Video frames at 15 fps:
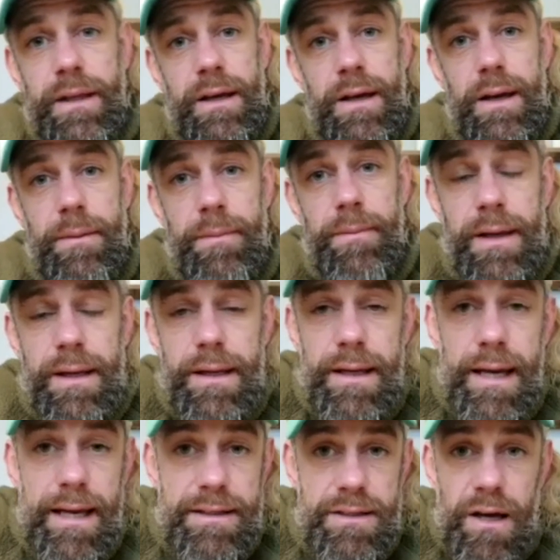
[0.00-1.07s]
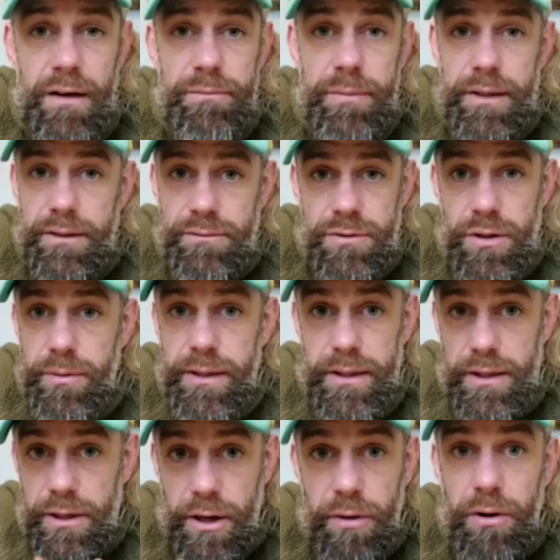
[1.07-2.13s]
As I've been doing,
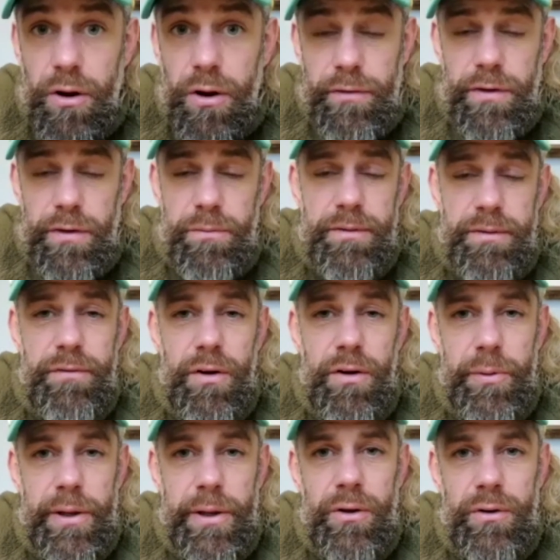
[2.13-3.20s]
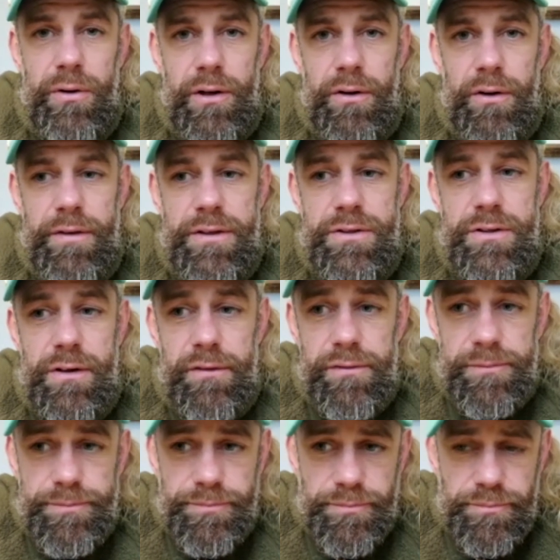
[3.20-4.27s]
and I know a lot of you have been following along a lot of this stuff.